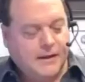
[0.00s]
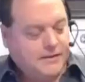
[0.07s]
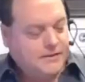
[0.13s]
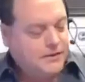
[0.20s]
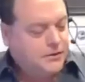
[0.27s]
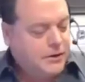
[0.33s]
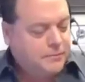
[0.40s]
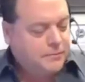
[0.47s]
a
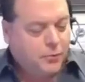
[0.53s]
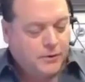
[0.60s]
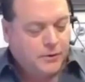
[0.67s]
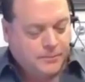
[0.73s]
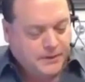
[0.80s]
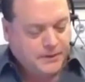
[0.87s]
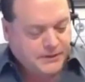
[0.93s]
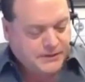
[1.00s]
great
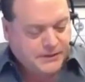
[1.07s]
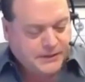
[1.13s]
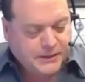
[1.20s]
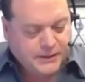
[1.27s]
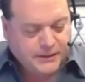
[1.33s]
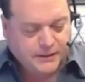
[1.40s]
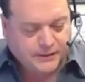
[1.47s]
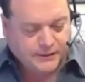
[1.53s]
point because
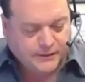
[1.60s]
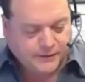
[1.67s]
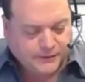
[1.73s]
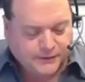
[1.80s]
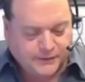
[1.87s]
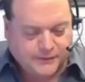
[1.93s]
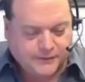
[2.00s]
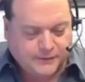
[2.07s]
the
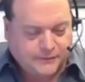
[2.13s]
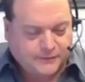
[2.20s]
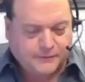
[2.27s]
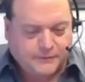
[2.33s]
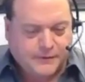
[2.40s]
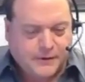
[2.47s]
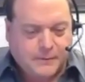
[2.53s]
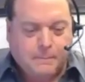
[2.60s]
this
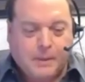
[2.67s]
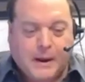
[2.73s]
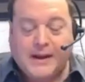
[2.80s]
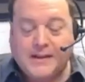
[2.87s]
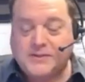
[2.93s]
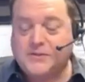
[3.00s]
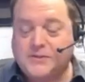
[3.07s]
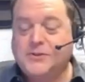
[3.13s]

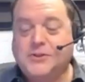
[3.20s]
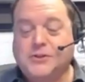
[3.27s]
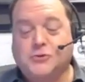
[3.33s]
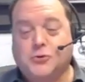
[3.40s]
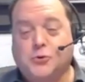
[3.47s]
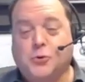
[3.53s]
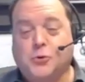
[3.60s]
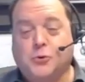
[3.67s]
imposter
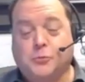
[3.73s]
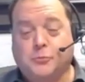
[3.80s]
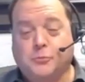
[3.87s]
syndrome